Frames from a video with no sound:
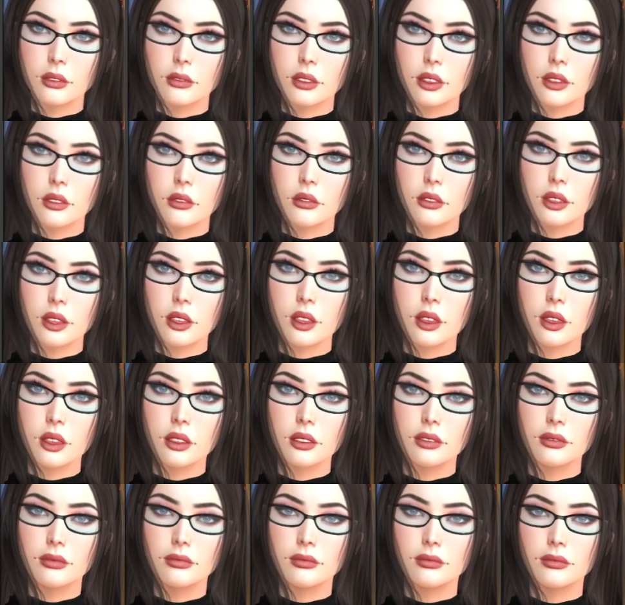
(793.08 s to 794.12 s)

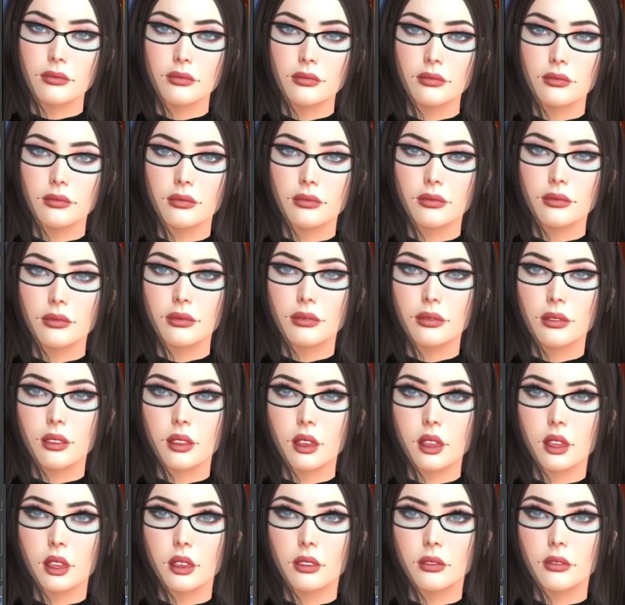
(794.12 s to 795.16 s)
format,
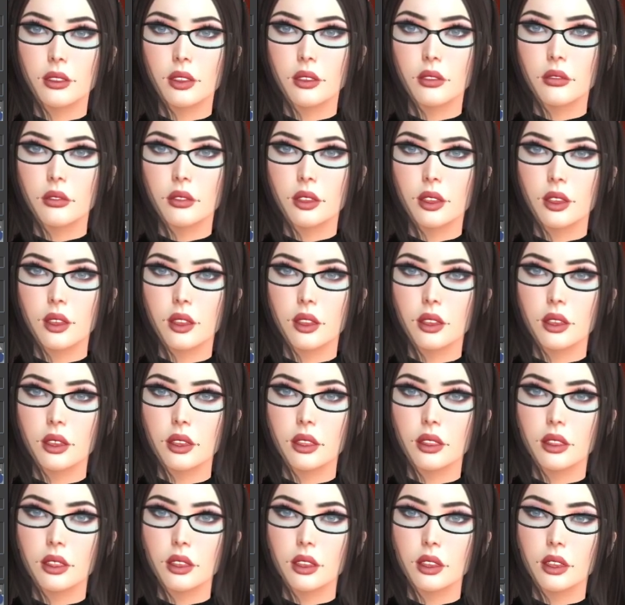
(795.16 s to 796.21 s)

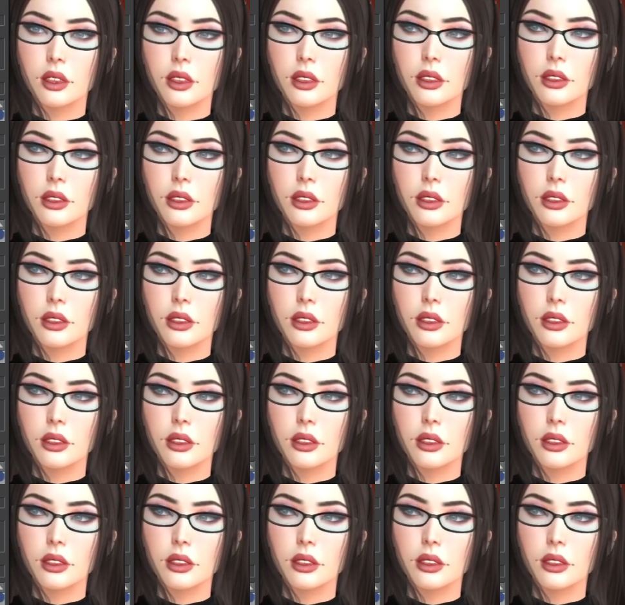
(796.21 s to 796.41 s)
to